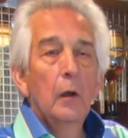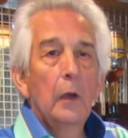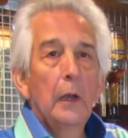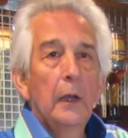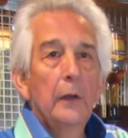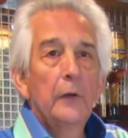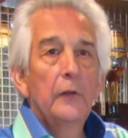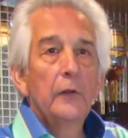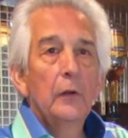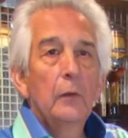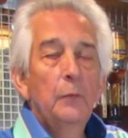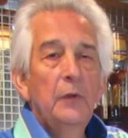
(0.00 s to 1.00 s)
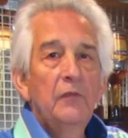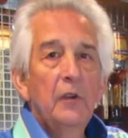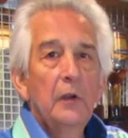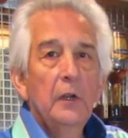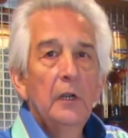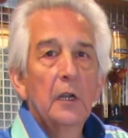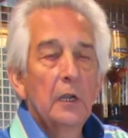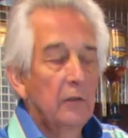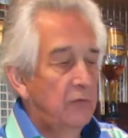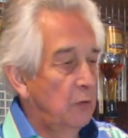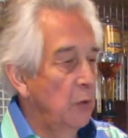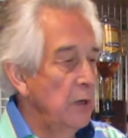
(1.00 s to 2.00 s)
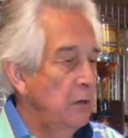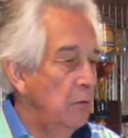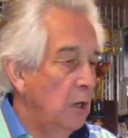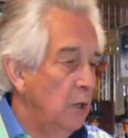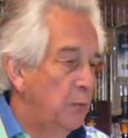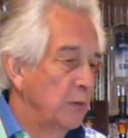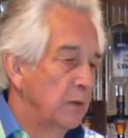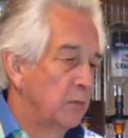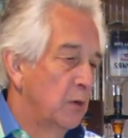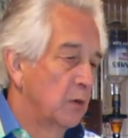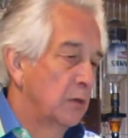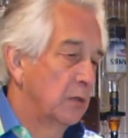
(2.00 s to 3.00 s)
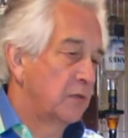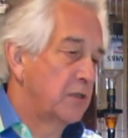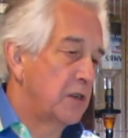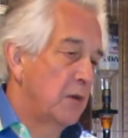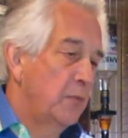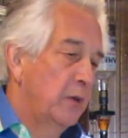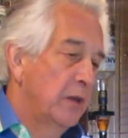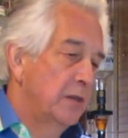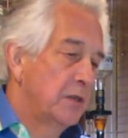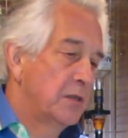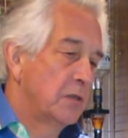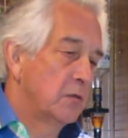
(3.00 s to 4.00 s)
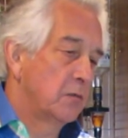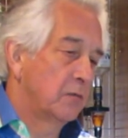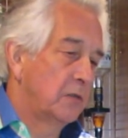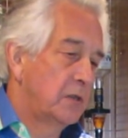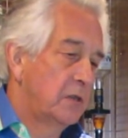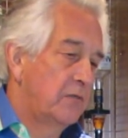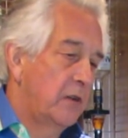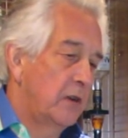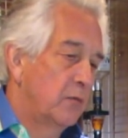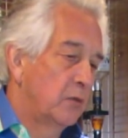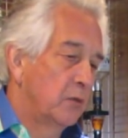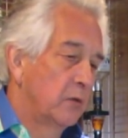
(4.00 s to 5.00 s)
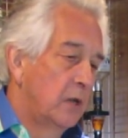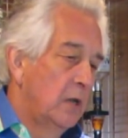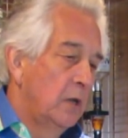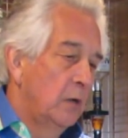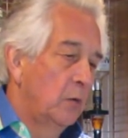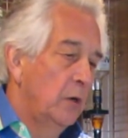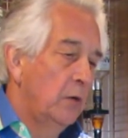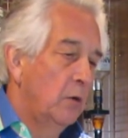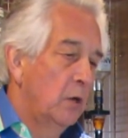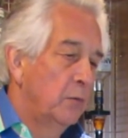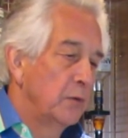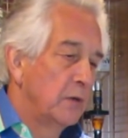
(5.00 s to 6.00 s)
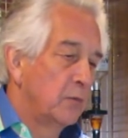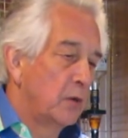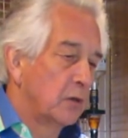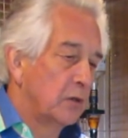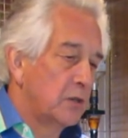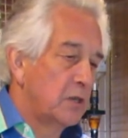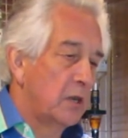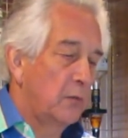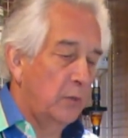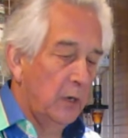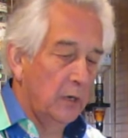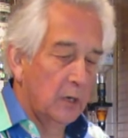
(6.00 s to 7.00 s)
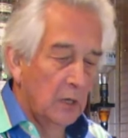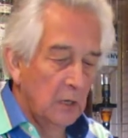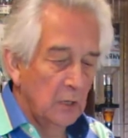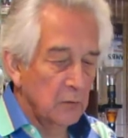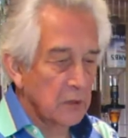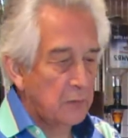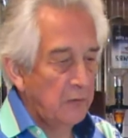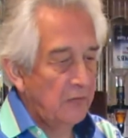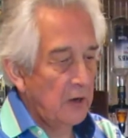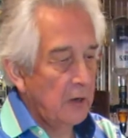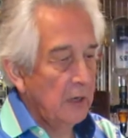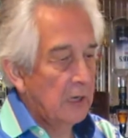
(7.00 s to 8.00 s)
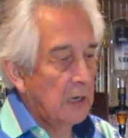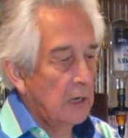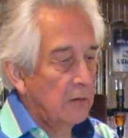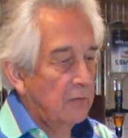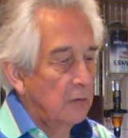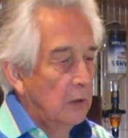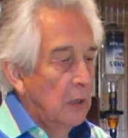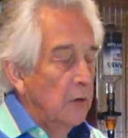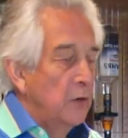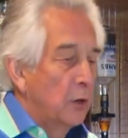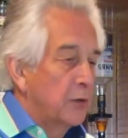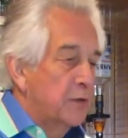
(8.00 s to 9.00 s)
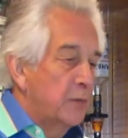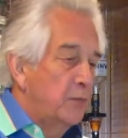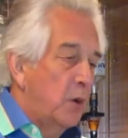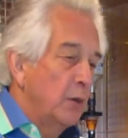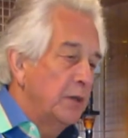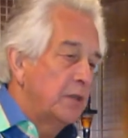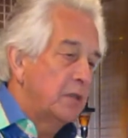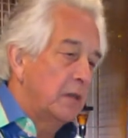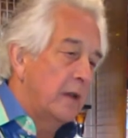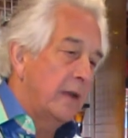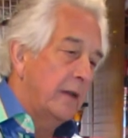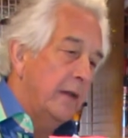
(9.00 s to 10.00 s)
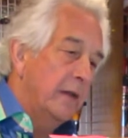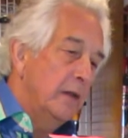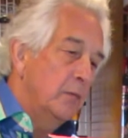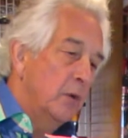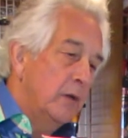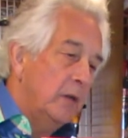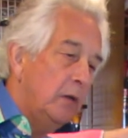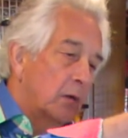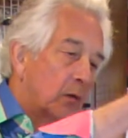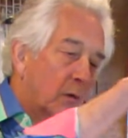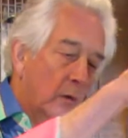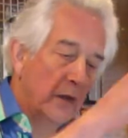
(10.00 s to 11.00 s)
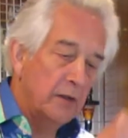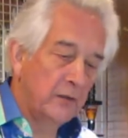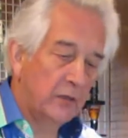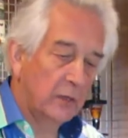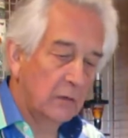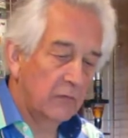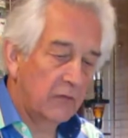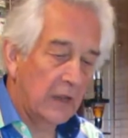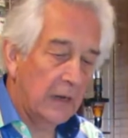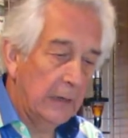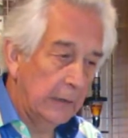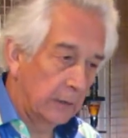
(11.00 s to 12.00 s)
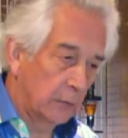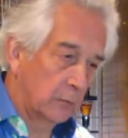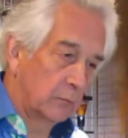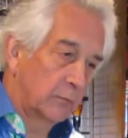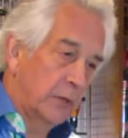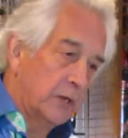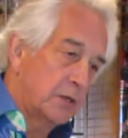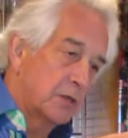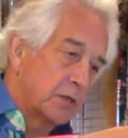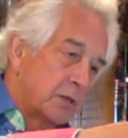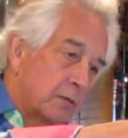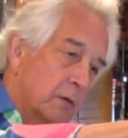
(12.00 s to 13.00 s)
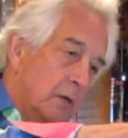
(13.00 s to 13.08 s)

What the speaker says: And be very careful when you open a bottle of champagne. This is very important. When you open a bottle of champagne, you must be very careful not to point it at anybody or anything of value, pictures,